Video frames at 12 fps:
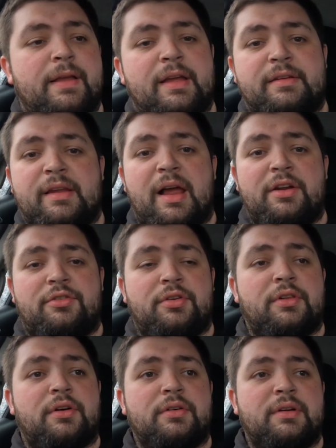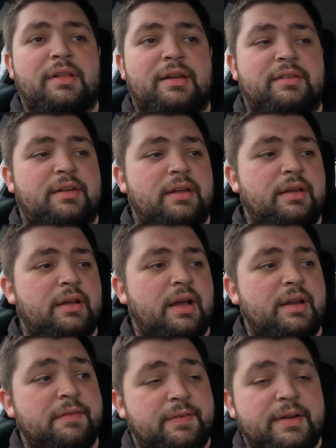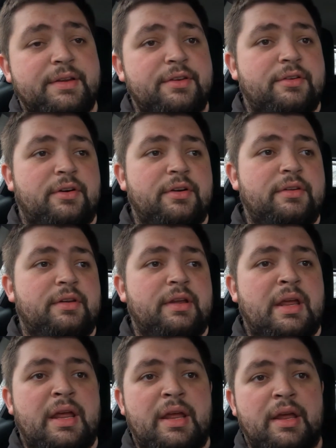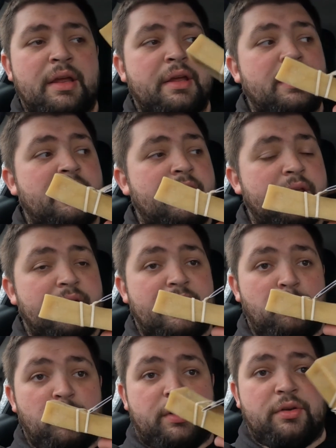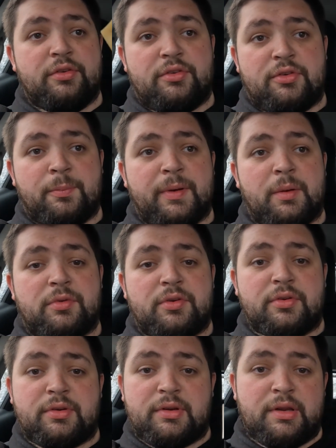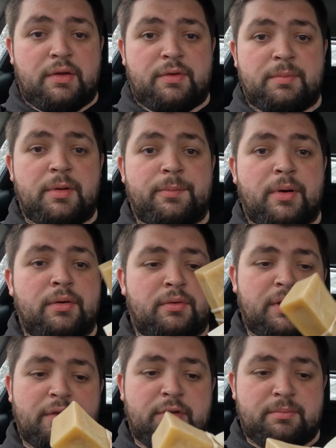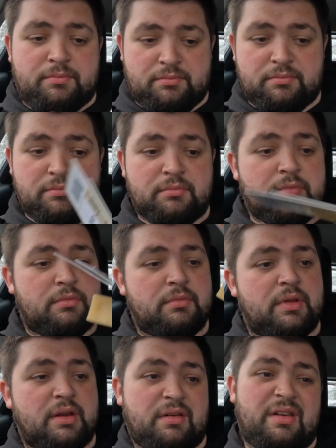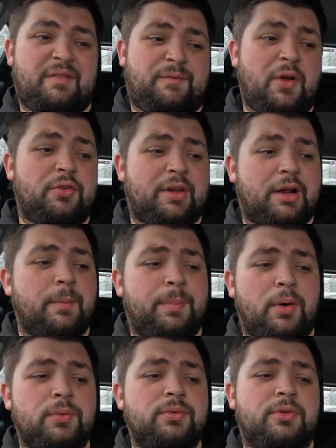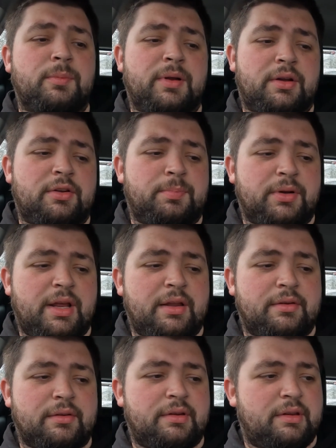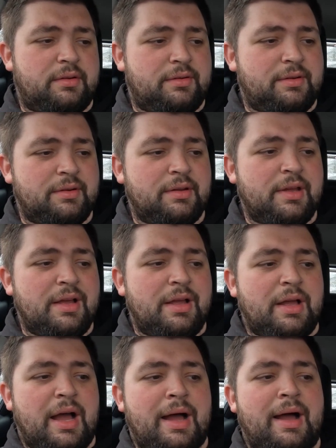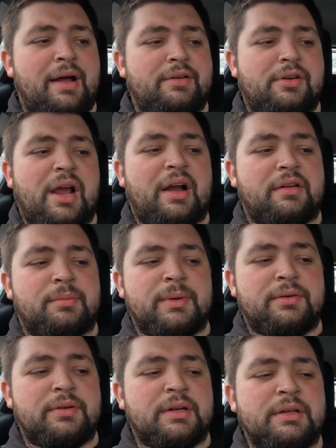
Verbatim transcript: it's extra long lasting and if he enjoys it we can should be able to just give him the bowl we'll give him feels like a bone to be honest, but it isn't. It's hard yak's milk.